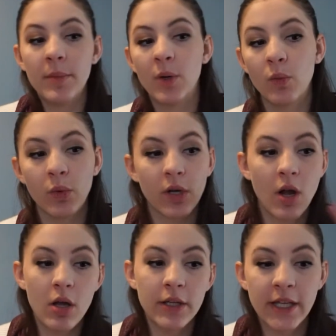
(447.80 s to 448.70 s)
We're
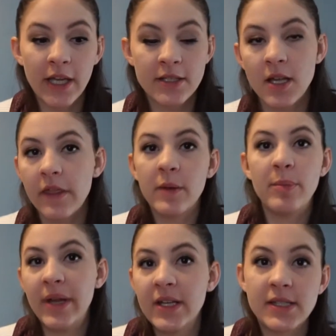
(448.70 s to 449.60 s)
calling it the
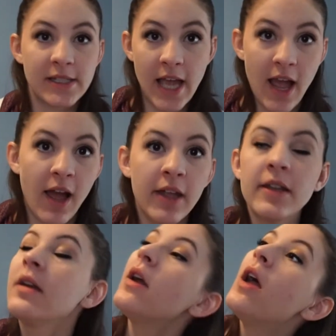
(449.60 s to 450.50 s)
Big
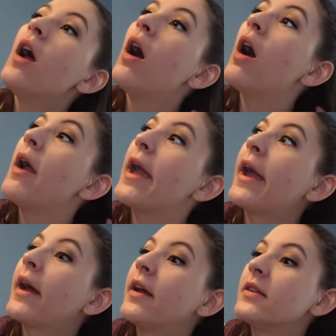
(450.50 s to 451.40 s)
Sad.
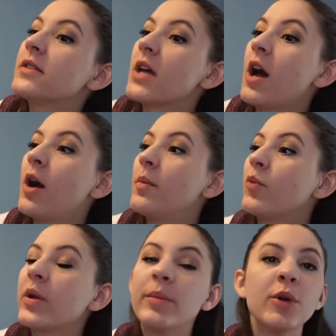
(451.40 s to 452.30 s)
And
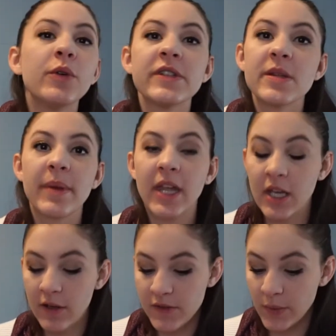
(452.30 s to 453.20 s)
we moved in the
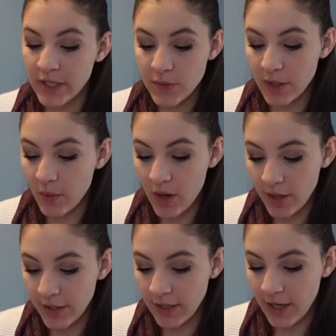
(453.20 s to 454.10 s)
beginning of
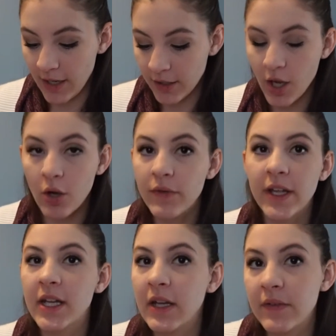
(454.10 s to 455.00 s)
2021 and
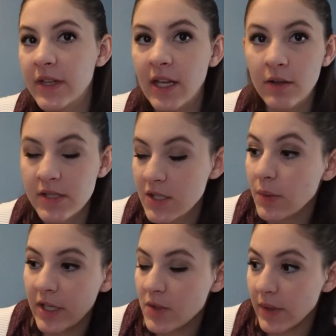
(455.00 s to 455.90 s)
COVID and everything else in
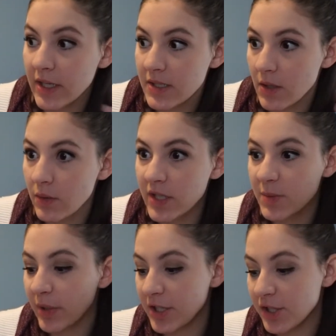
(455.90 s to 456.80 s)
2020. So this
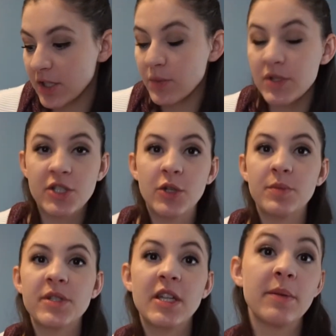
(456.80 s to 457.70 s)
project was
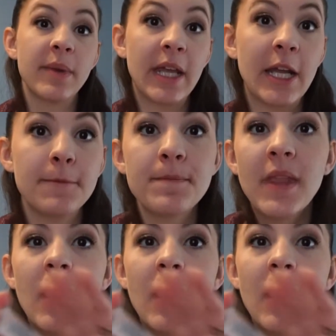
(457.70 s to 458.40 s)
doomed in the beginning.